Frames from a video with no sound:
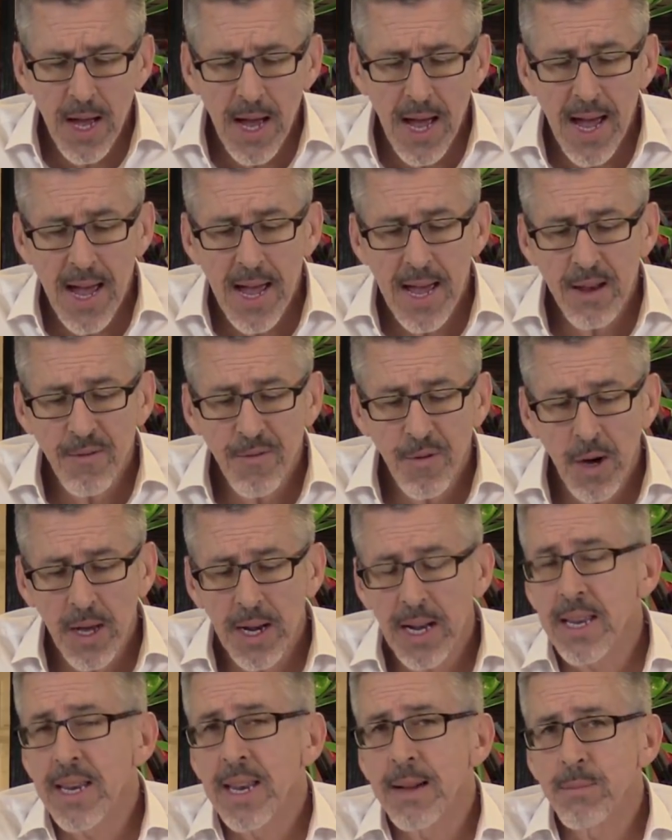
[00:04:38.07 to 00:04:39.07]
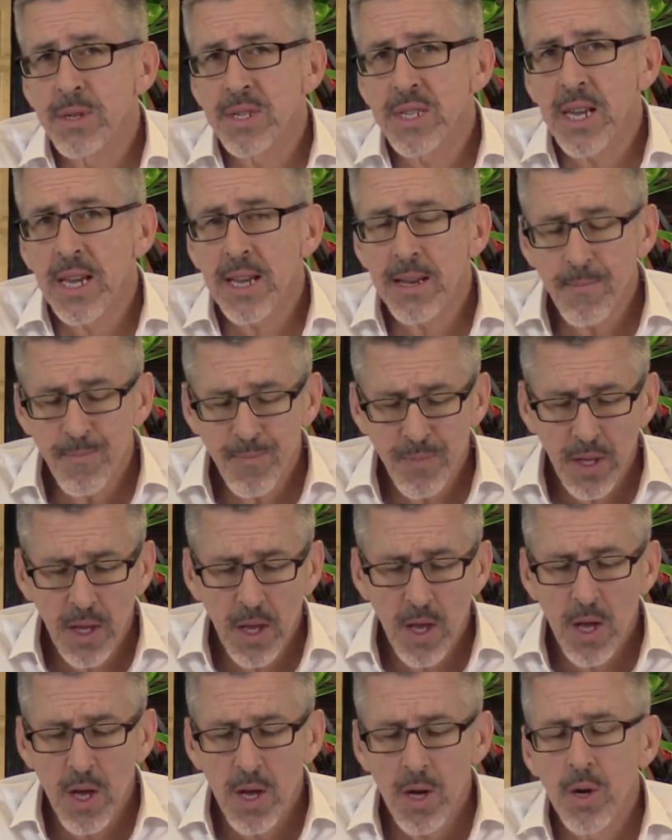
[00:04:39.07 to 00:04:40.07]
And finally, number 10,
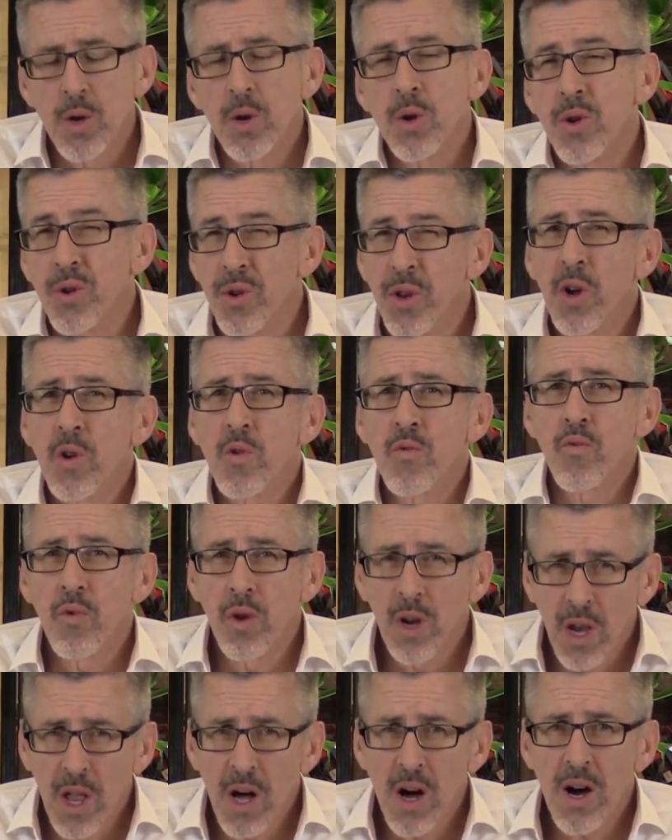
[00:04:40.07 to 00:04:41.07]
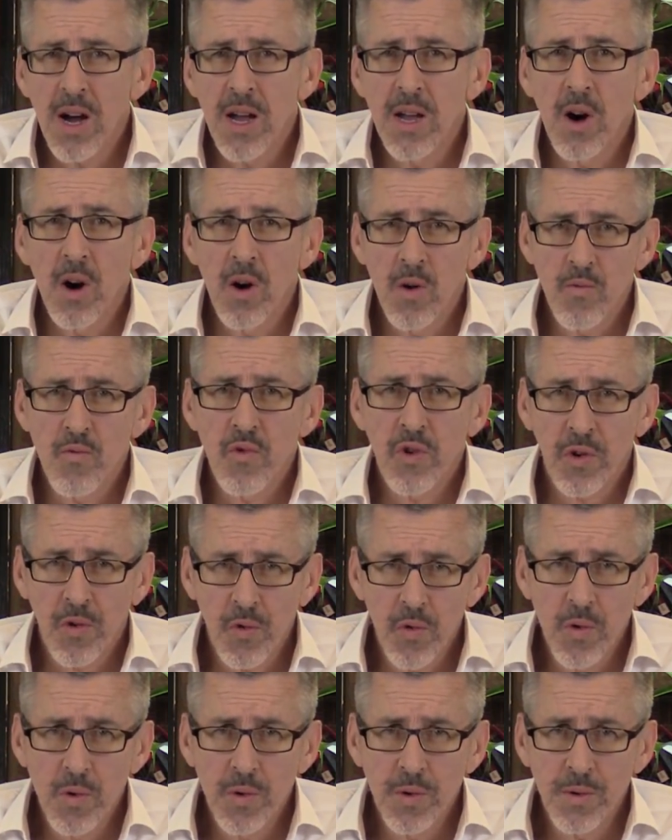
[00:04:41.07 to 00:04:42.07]
don't rely on
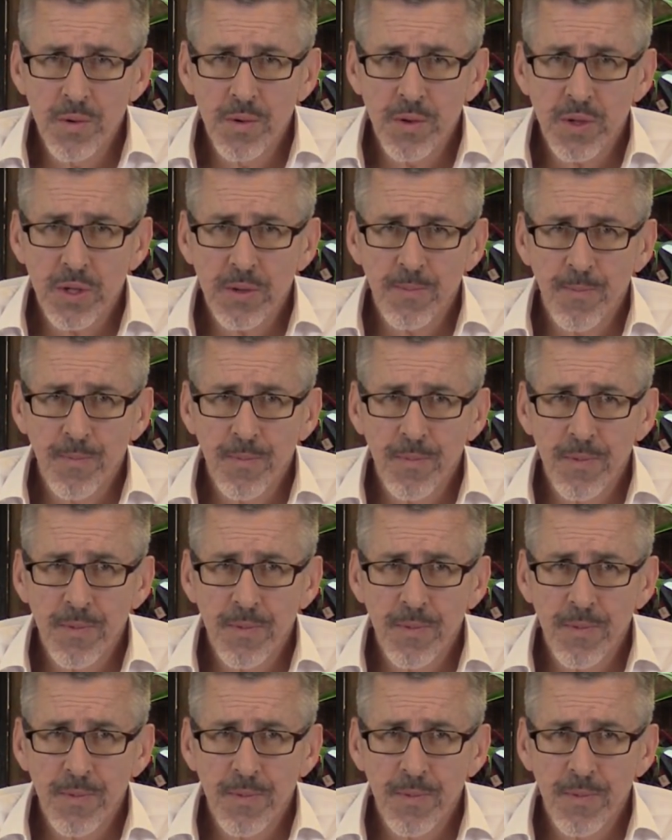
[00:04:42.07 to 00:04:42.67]
recruiters.